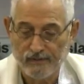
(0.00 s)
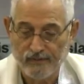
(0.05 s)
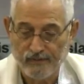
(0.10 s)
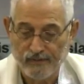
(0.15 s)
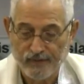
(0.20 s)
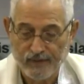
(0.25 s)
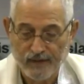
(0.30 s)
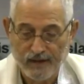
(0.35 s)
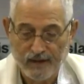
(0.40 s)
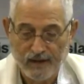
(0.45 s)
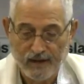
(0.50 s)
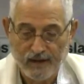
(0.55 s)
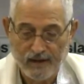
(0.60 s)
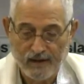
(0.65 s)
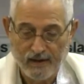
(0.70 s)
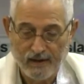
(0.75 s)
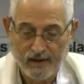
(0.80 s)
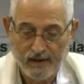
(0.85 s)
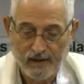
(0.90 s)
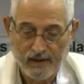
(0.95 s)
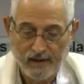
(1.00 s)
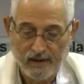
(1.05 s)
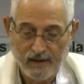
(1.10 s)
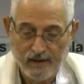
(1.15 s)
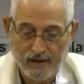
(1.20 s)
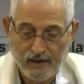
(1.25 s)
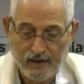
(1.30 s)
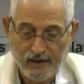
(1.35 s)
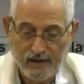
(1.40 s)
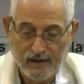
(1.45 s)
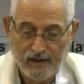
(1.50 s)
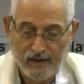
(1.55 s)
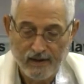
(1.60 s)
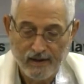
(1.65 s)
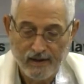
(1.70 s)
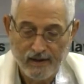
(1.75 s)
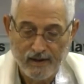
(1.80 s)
(silence)